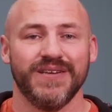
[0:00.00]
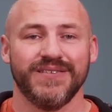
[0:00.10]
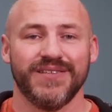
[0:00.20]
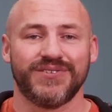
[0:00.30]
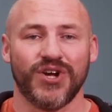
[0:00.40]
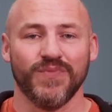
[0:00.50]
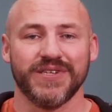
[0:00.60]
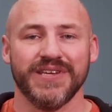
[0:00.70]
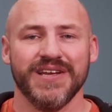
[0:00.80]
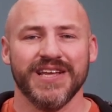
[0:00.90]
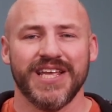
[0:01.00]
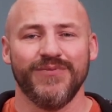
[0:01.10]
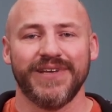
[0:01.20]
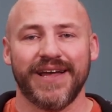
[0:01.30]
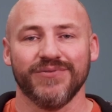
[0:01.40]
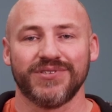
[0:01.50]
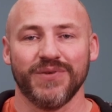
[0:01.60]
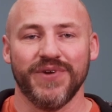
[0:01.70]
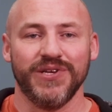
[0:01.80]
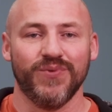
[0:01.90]
See, the psalmist, he recounts
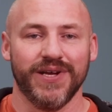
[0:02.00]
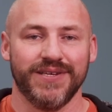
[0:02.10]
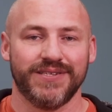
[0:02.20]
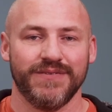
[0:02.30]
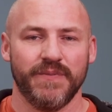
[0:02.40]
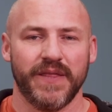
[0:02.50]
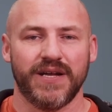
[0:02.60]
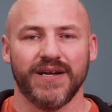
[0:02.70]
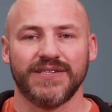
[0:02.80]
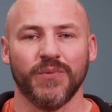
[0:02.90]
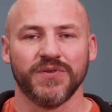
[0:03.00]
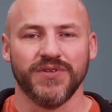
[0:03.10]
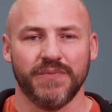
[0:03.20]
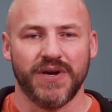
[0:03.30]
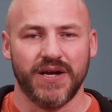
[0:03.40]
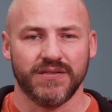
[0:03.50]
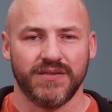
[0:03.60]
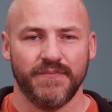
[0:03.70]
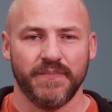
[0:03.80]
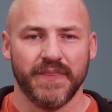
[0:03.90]
the many ways that God has helped him in the past,
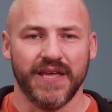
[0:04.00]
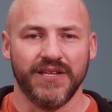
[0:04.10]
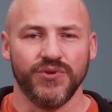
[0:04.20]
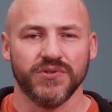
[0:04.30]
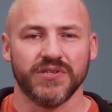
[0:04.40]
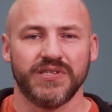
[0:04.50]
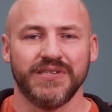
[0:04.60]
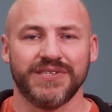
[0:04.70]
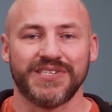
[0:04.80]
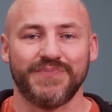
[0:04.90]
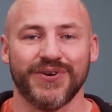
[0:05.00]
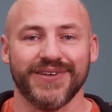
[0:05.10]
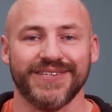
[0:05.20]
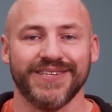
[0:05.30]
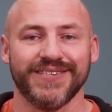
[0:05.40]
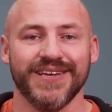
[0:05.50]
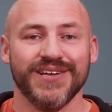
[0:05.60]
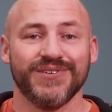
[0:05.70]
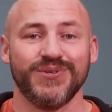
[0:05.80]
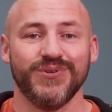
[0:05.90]
and he uses these experiences
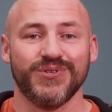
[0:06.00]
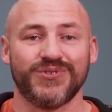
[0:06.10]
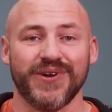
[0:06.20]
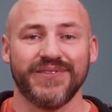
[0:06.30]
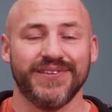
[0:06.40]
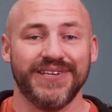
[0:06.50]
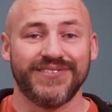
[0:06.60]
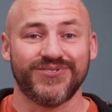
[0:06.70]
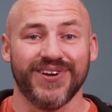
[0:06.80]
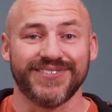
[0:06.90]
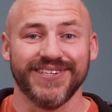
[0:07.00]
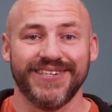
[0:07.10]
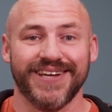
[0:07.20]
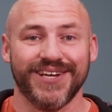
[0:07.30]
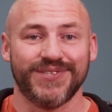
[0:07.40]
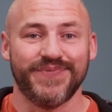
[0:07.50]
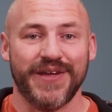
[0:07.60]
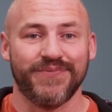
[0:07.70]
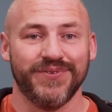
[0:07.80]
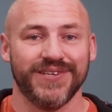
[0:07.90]
to strengthen his trust in God's
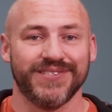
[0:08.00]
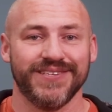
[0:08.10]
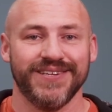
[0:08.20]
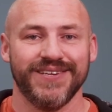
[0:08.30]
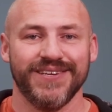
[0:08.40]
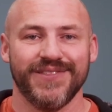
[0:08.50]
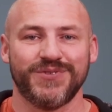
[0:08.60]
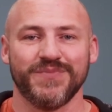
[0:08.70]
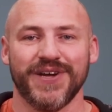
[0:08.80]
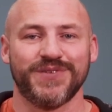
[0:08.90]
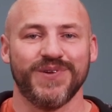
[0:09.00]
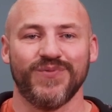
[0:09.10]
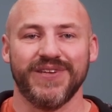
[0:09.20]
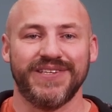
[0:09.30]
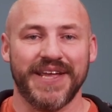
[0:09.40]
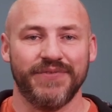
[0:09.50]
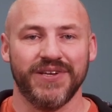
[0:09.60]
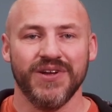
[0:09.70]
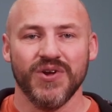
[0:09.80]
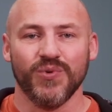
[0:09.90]
faithfulness. This reminds me of when
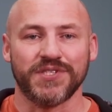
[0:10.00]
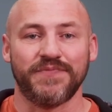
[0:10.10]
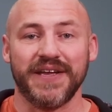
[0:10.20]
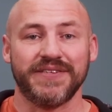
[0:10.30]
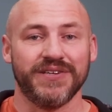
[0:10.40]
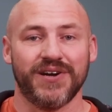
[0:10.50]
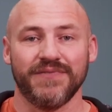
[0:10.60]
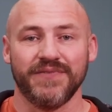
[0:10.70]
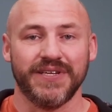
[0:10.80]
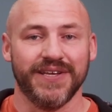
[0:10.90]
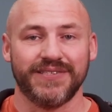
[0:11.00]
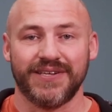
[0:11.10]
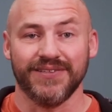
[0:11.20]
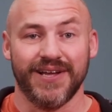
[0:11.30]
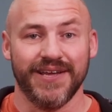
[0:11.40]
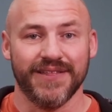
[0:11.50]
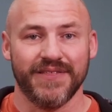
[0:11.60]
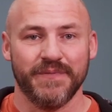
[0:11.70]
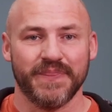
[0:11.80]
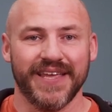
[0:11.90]
David was facing off against Goliath
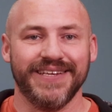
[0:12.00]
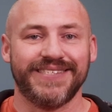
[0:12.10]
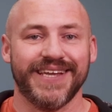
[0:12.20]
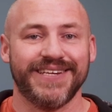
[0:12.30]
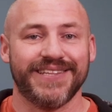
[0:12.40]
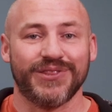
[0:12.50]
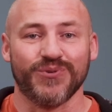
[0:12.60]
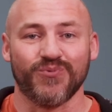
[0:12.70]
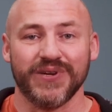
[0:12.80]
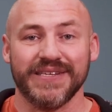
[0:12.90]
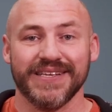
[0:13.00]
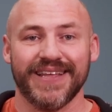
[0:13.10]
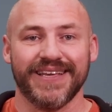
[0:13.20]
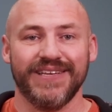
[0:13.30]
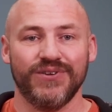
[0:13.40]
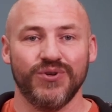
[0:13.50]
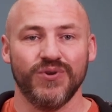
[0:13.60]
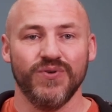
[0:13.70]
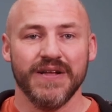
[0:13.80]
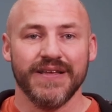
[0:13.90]
and he stated that the reason that he
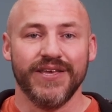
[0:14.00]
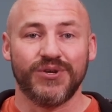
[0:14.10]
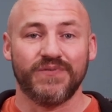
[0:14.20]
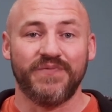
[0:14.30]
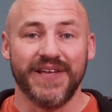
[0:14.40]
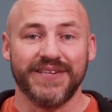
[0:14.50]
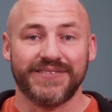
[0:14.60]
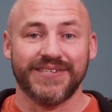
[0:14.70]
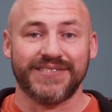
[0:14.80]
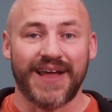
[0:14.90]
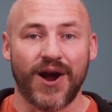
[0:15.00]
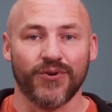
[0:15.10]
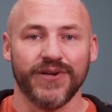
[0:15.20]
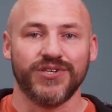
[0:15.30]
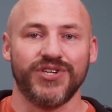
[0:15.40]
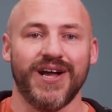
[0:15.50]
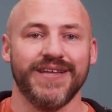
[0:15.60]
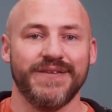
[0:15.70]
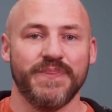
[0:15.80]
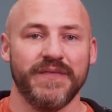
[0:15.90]
knew he could face this towering
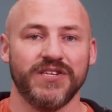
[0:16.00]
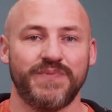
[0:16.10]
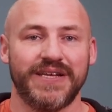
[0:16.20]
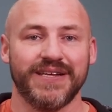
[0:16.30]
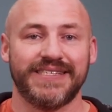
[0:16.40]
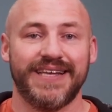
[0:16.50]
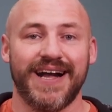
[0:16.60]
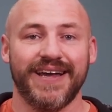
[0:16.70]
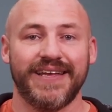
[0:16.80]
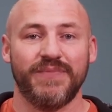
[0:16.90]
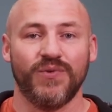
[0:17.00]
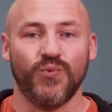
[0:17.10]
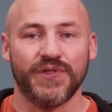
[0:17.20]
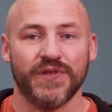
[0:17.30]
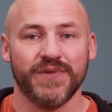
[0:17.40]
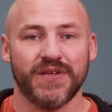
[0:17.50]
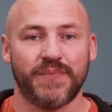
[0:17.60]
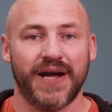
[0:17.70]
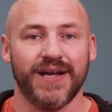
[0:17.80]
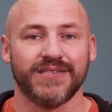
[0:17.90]
giant is because God had been with him in the
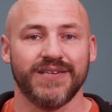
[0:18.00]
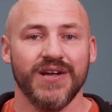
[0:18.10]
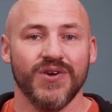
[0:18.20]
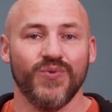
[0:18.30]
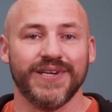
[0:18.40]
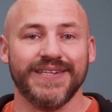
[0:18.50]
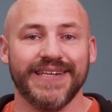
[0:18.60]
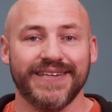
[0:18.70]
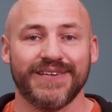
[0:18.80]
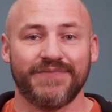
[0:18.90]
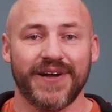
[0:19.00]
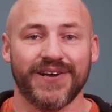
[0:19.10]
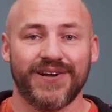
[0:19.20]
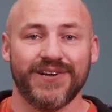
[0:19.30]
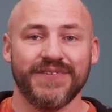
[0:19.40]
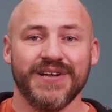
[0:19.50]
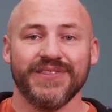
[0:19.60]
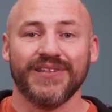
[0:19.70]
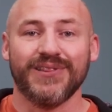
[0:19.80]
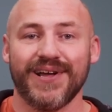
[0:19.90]
past when he needed to fight off
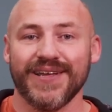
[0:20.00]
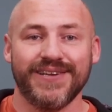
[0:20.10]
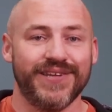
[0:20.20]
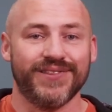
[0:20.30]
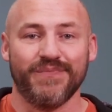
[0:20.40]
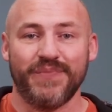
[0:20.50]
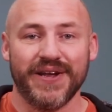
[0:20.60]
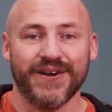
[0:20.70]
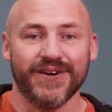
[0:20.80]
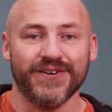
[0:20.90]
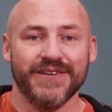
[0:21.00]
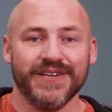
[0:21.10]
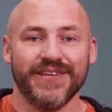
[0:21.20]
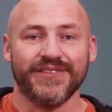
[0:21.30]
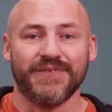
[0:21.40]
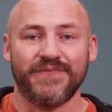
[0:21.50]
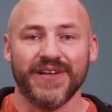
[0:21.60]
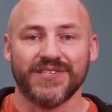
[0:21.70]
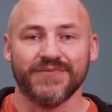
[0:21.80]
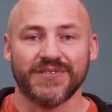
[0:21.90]
the lion and the bear in the
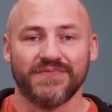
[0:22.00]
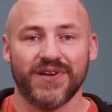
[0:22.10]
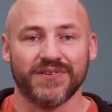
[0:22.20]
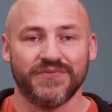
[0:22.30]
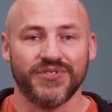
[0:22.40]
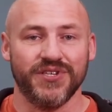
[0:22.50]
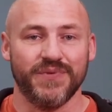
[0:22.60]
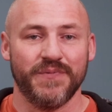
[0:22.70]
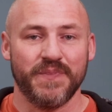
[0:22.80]
defense of his flock of sheep.